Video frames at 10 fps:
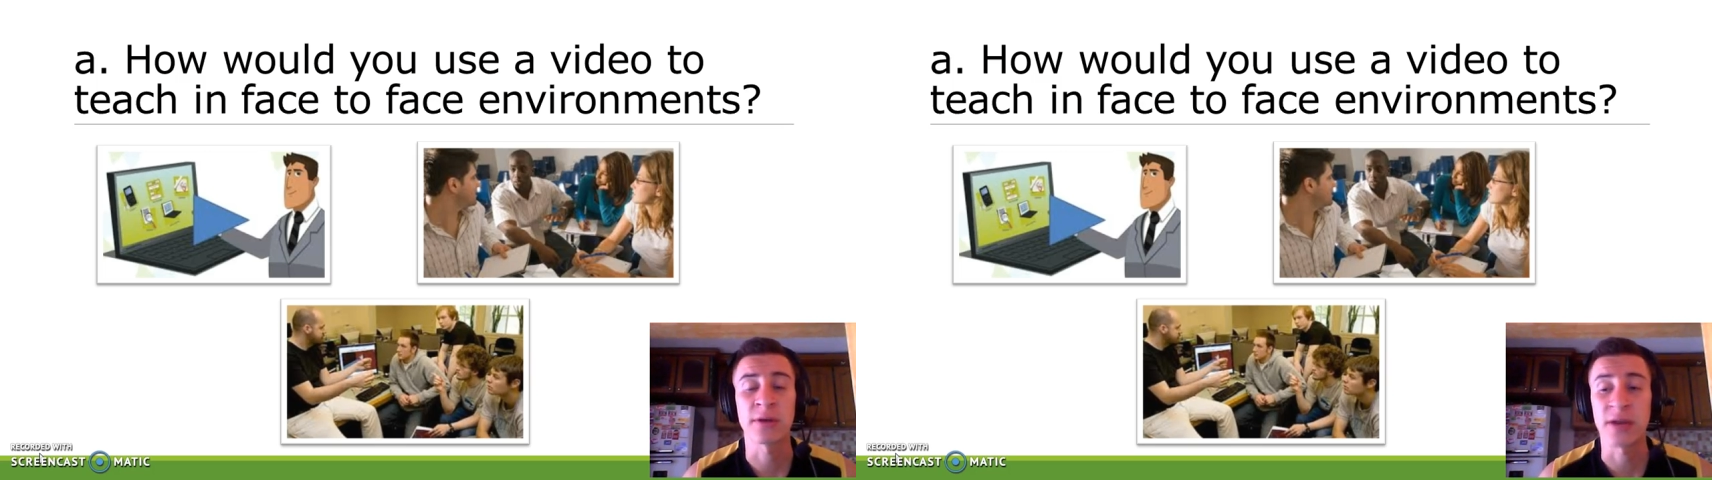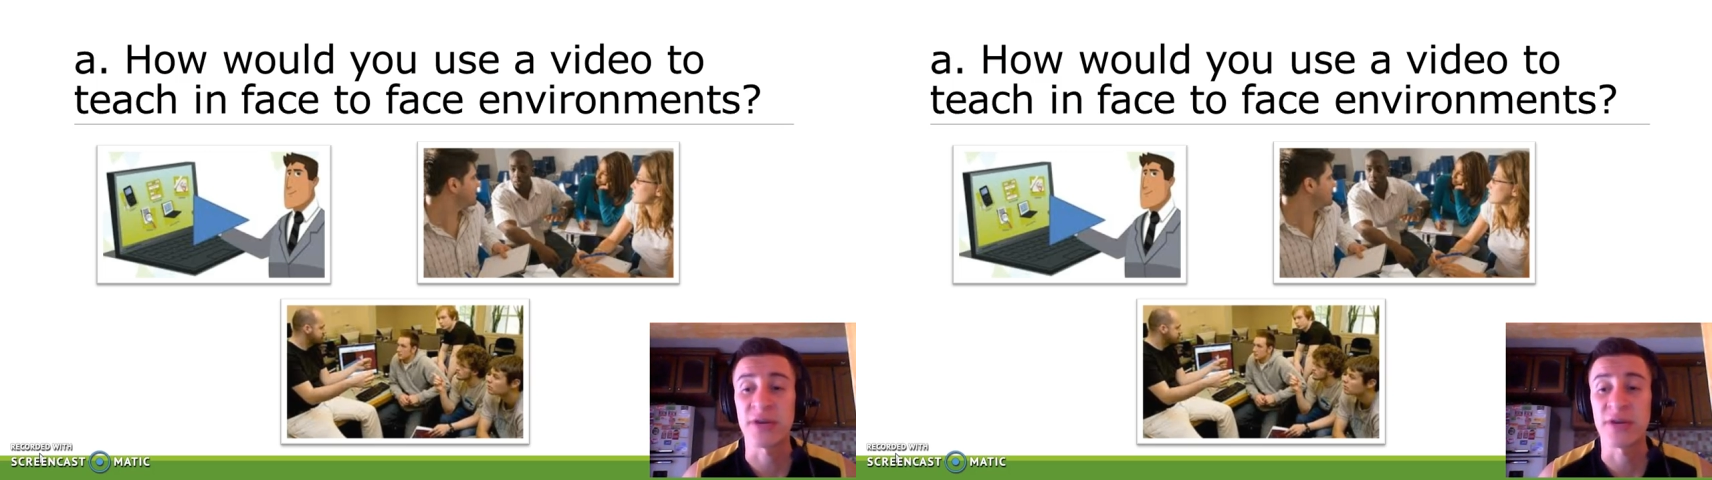
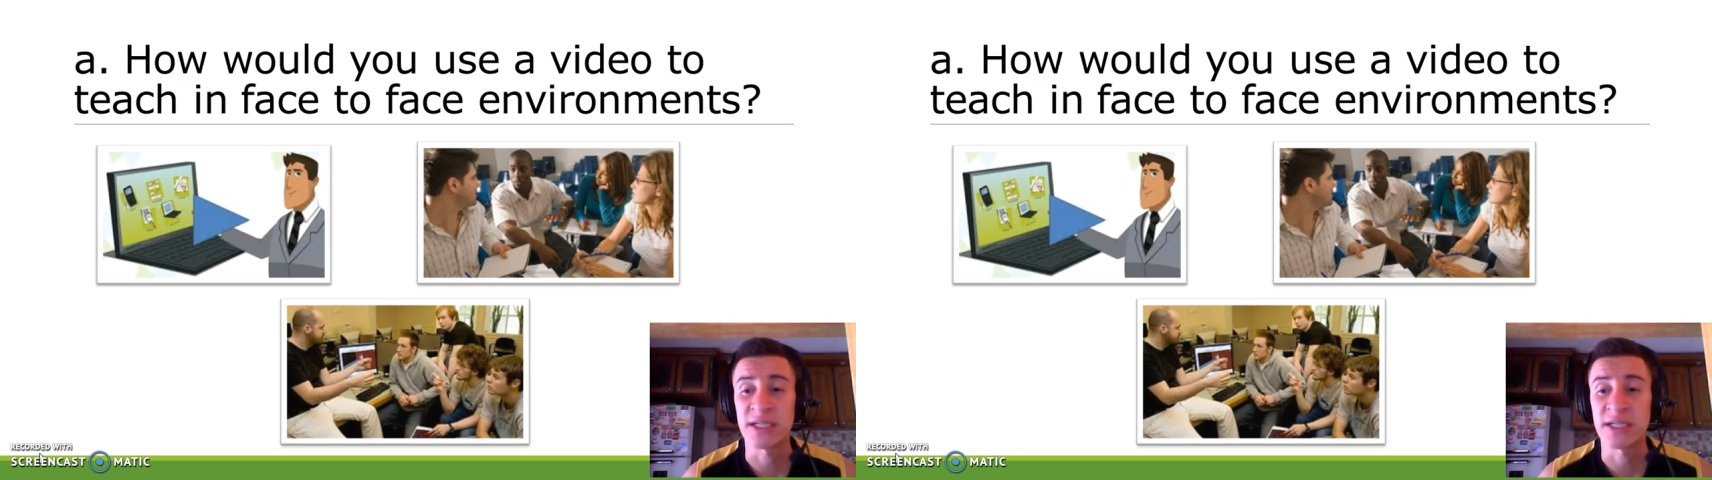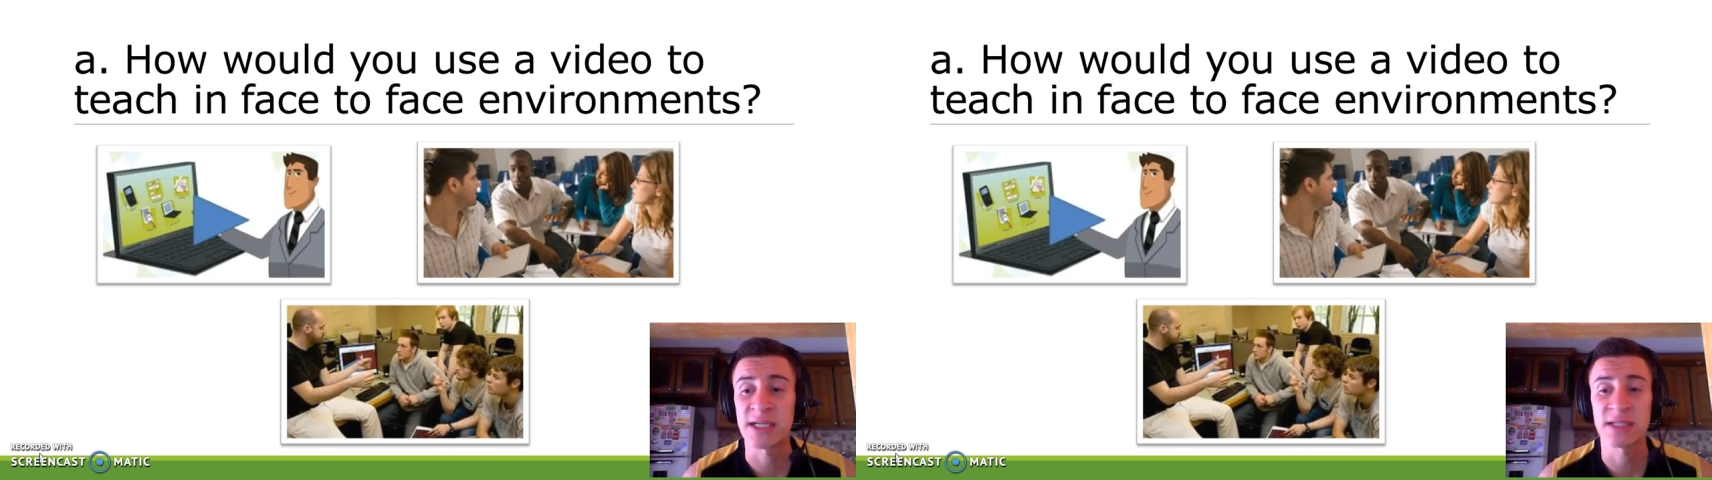
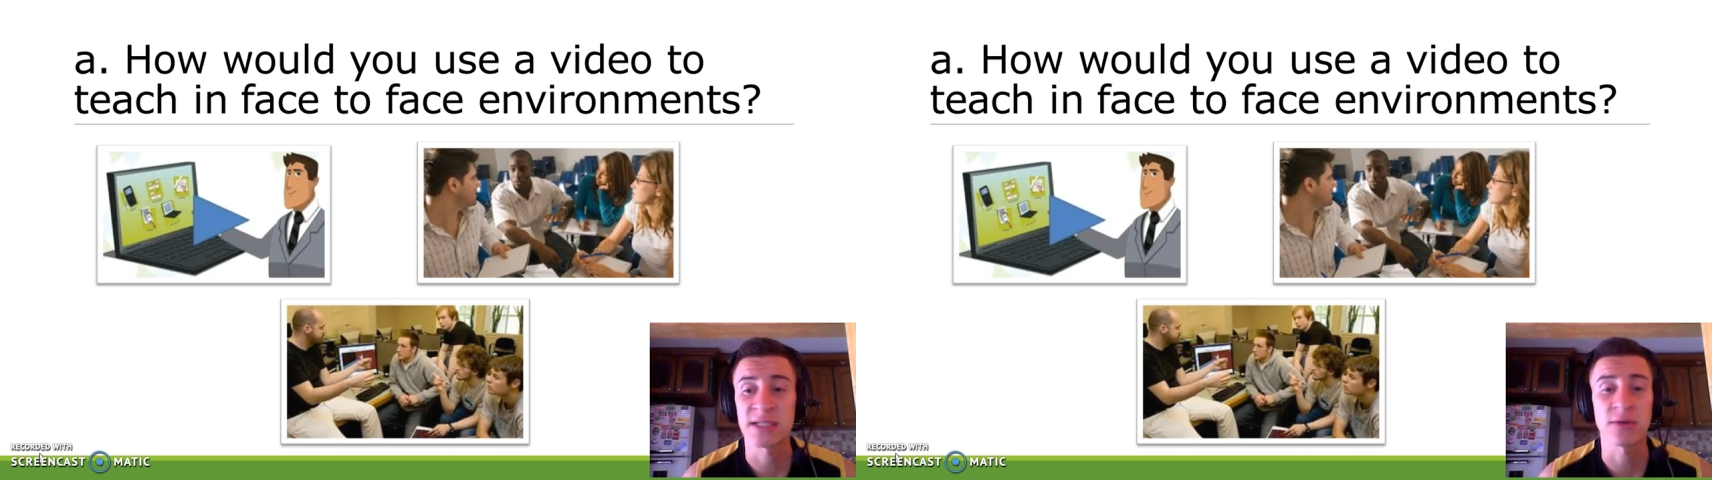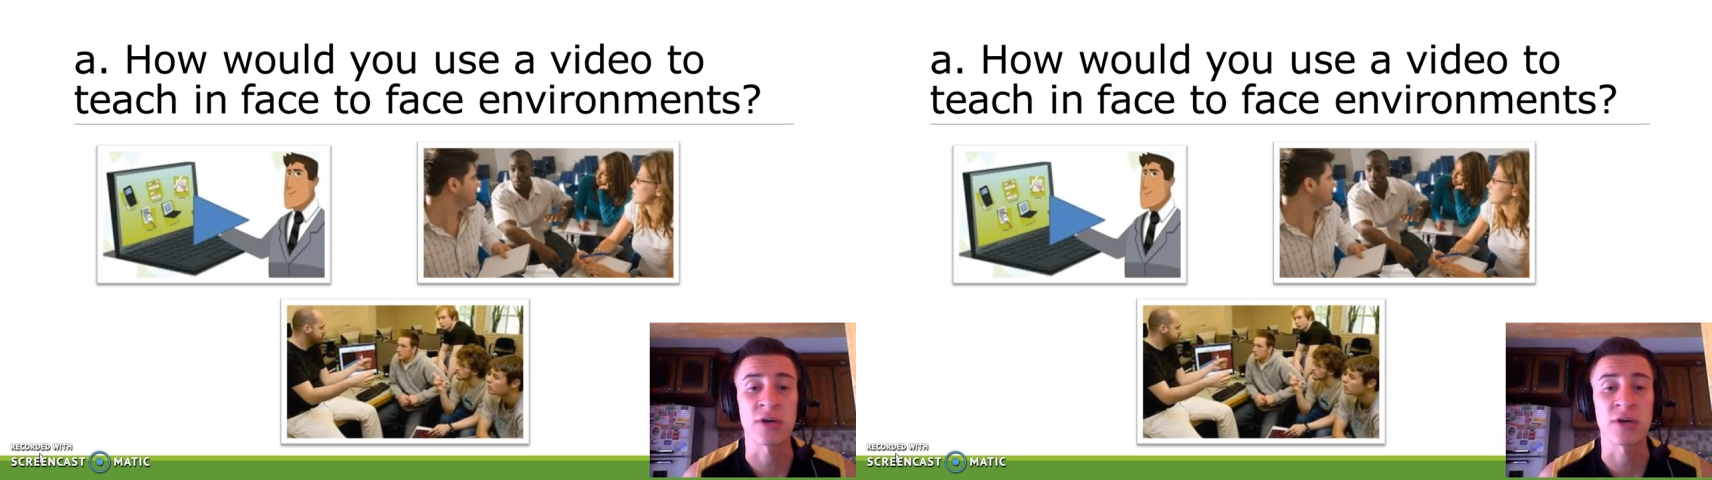clearances
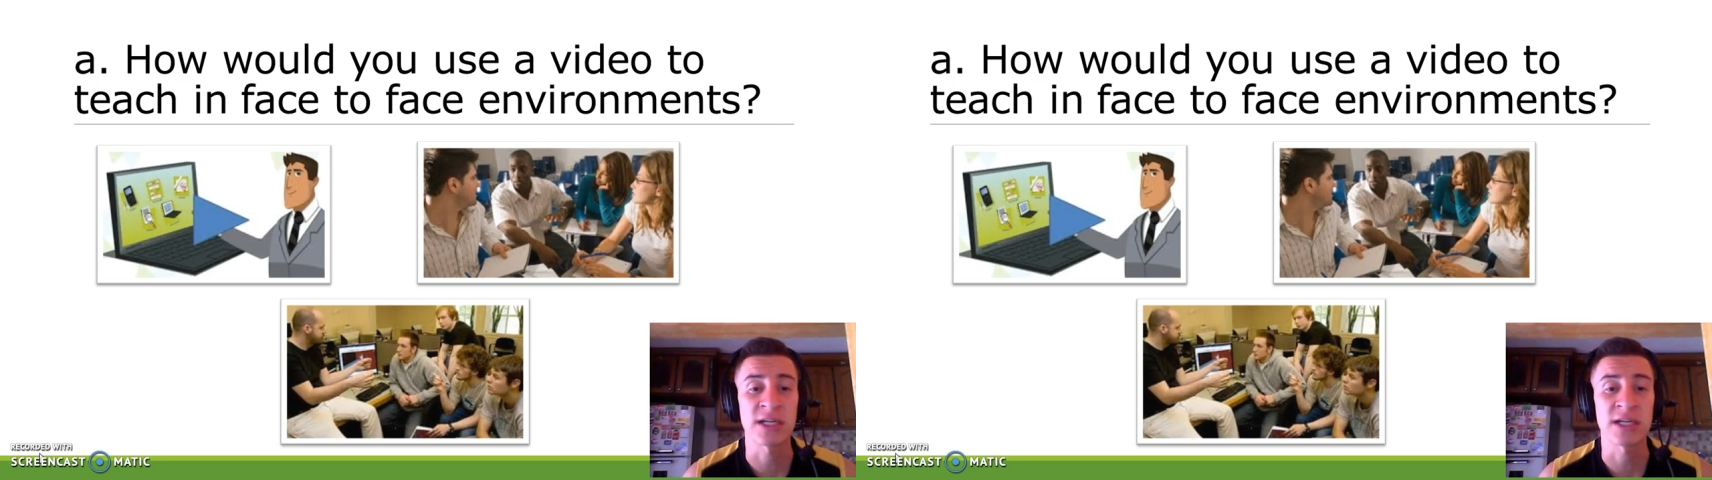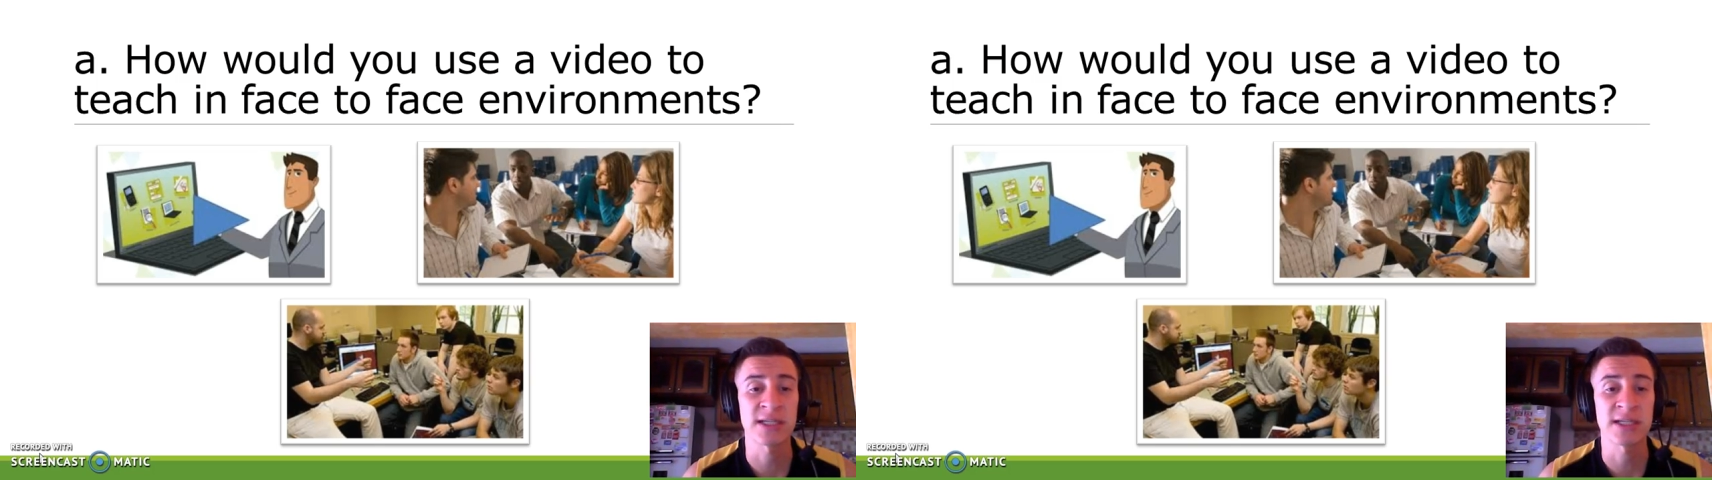or